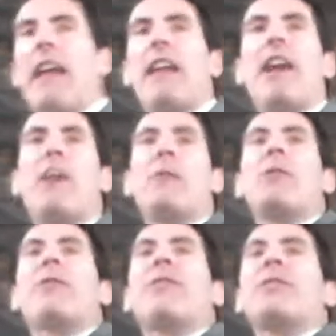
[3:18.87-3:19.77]
And help
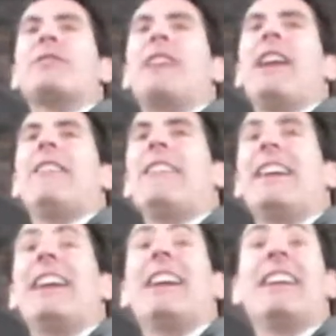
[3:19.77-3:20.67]
me with first
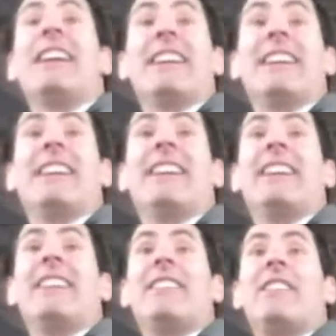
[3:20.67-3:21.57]
name.
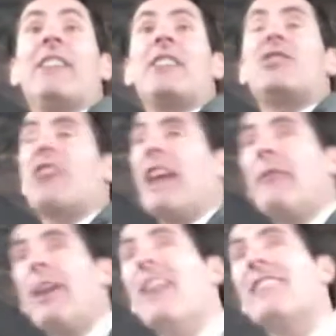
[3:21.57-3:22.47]

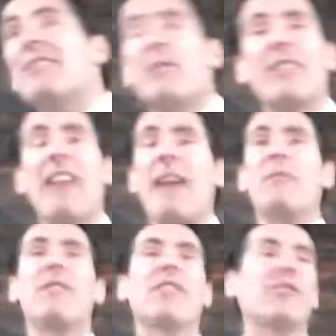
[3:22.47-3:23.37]
Jamie has
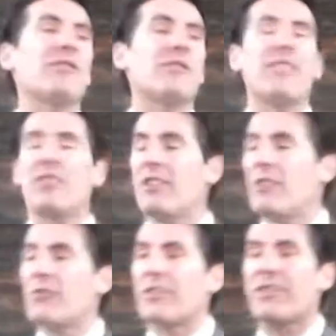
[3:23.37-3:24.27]
learned, she
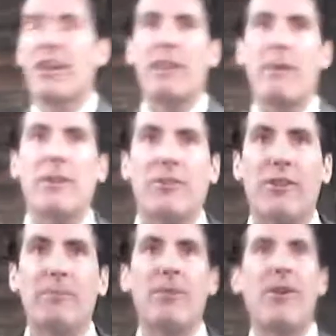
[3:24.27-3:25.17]
knows a ton about
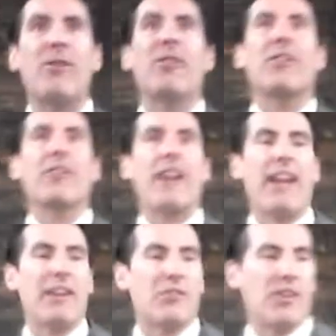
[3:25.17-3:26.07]
crypto. Her and I
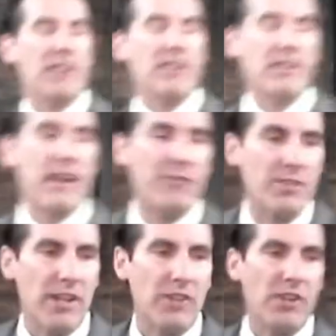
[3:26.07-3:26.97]
had a great
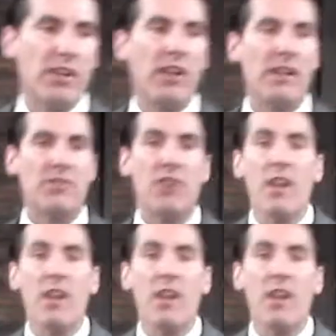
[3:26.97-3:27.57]
conversation at lunch.